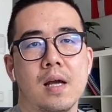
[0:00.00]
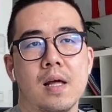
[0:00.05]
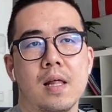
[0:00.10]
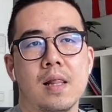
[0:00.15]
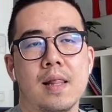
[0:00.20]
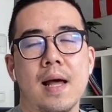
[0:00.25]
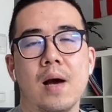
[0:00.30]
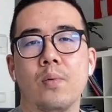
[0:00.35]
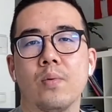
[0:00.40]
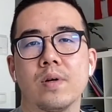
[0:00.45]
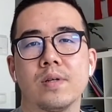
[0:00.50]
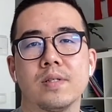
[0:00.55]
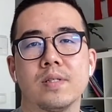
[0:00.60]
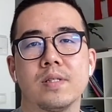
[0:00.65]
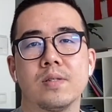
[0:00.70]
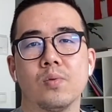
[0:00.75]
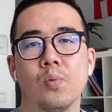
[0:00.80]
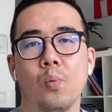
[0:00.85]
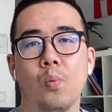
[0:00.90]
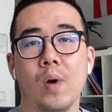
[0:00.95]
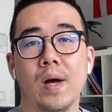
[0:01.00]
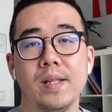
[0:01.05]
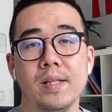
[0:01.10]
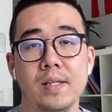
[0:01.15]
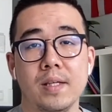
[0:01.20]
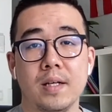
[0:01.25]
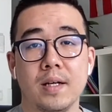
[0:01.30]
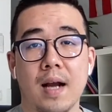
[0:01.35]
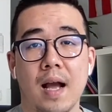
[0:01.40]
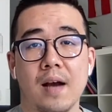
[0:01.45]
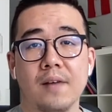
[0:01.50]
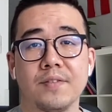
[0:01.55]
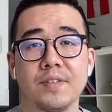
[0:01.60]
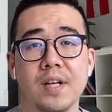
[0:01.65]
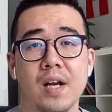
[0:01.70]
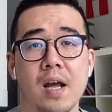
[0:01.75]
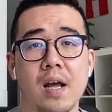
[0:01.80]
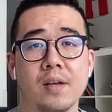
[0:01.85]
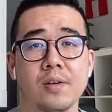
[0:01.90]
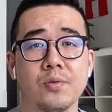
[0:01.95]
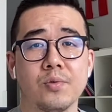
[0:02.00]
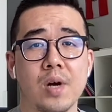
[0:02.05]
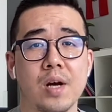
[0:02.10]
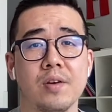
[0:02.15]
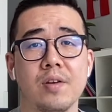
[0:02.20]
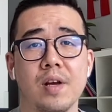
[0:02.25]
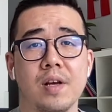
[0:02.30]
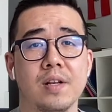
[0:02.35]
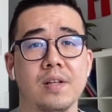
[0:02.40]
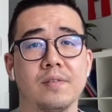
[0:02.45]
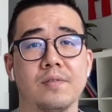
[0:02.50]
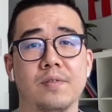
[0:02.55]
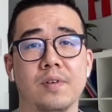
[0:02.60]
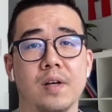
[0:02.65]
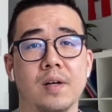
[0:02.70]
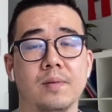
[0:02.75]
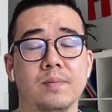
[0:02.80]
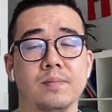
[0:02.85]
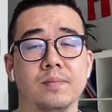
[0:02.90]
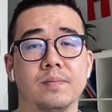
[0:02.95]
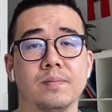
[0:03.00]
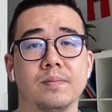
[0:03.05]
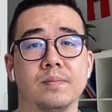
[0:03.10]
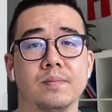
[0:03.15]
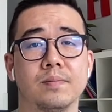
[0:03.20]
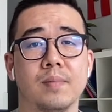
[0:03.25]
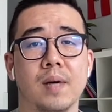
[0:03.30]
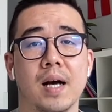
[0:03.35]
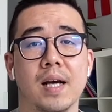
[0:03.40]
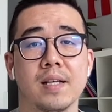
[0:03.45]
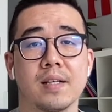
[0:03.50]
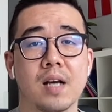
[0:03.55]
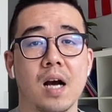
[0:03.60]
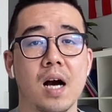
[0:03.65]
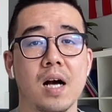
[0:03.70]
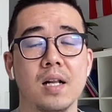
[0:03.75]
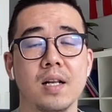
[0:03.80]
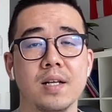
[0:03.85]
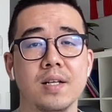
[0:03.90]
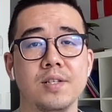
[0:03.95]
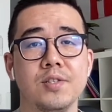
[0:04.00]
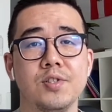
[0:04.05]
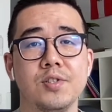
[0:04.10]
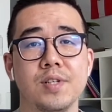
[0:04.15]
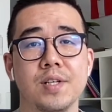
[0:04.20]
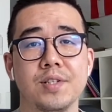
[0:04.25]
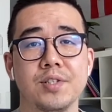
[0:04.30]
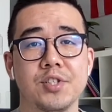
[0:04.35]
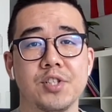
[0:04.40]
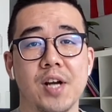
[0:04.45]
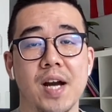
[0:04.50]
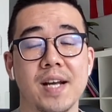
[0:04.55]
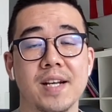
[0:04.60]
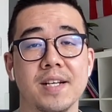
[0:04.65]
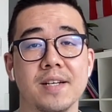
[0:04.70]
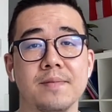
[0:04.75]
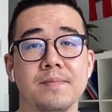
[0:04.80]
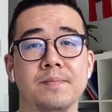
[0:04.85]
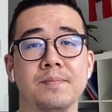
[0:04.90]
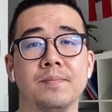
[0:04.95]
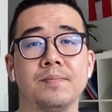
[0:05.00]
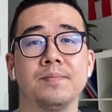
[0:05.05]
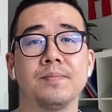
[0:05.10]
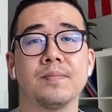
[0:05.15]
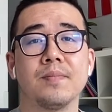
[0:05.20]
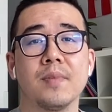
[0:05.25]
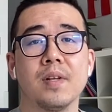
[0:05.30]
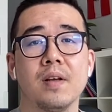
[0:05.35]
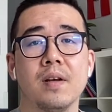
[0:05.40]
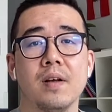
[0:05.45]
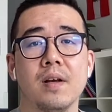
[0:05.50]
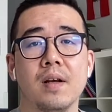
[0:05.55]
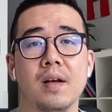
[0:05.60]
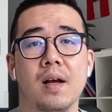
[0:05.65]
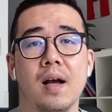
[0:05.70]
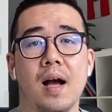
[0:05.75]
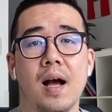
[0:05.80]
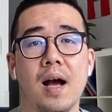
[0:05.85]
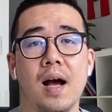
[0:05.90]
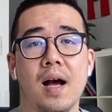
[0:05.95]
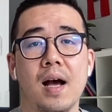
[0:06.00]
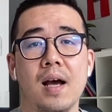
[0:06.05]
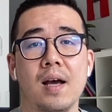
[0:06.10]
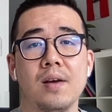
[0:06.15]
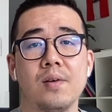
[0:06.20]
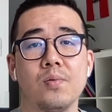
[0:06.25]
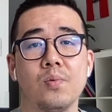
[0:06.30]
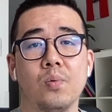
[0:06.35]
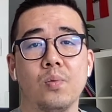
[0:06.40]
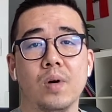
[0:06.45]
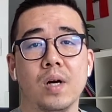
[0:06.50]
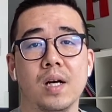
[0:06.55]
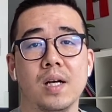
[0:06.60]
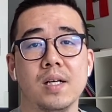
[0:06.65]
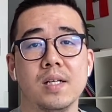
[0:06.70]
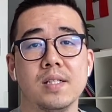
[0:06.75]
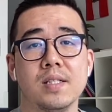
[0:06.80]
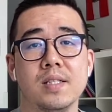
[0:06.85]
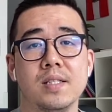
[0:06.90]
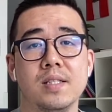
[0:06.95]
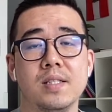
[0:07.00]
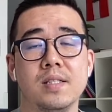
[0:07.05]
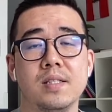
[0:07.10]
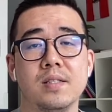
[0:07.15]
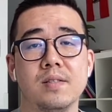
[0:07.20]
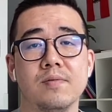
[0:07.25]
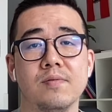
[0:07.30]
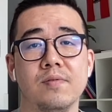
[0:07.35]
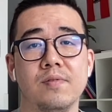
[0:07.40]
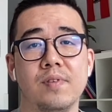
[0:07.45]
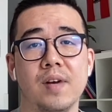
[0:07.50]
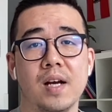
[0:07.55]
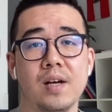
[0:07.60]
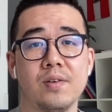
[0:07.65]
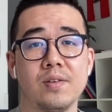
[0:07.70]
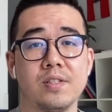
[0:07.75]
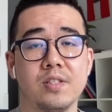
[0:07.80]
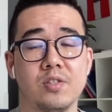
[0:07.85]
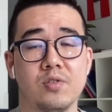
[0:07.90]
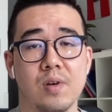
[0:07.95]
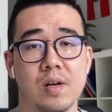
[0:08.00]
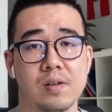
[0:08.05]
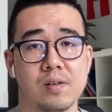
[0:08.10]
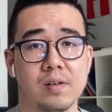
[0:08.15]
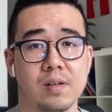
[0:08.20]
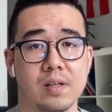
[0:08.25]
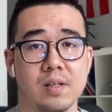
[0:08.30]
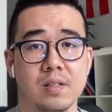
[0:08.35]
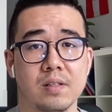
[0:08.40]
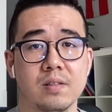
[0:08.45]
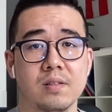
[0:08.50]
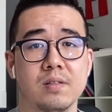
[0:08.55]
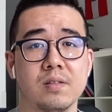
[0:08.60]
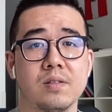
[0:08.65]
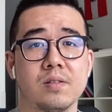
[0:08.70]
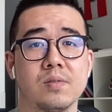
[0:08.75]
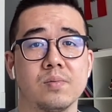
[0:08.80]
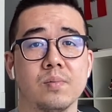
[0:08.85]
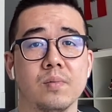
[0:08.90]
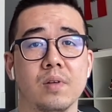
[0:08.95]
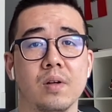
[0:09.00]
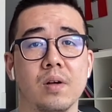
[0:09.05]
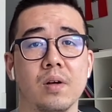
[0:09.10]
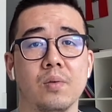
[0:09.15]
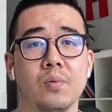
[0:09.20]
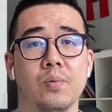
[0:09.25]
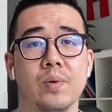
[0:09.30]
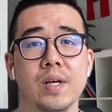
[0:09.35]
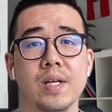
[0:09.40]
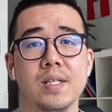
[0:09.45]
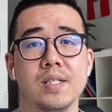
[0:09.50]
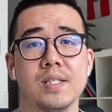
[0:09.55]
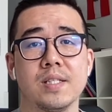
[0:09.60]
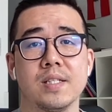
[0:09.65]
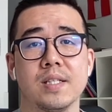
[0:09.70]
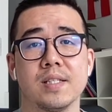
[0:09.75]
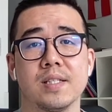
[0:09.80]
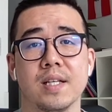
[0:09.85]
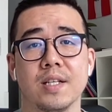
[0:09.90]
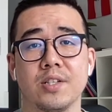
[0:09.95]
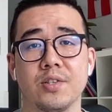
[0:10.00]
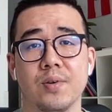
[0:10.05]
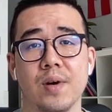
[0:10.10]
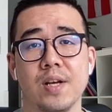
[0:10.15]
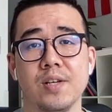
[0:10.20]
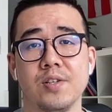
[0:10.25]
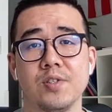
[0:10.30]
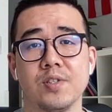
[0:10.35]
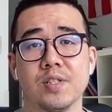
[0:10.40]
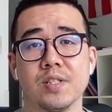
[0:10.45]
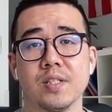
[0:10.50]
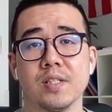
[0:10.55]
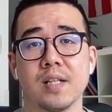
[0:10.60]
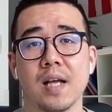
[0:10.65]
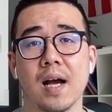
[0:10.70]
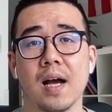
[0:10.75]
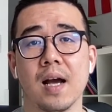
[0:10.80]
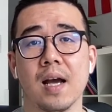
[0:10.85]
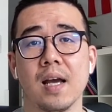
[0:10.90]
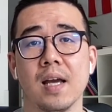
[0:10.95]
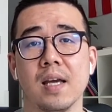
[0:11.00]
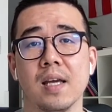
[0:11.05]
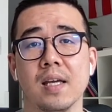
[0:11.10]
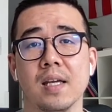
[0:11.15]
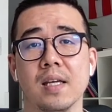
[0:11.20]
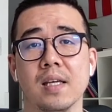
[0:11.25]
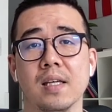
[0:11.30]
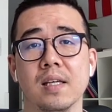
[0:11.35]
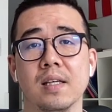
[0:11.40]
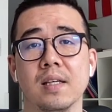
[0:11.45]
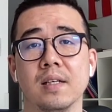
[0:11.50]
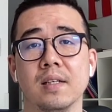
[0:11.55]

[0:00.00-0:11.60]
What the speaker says: that was 1 year after I graduated from my college in China, I was very struggling with the situation I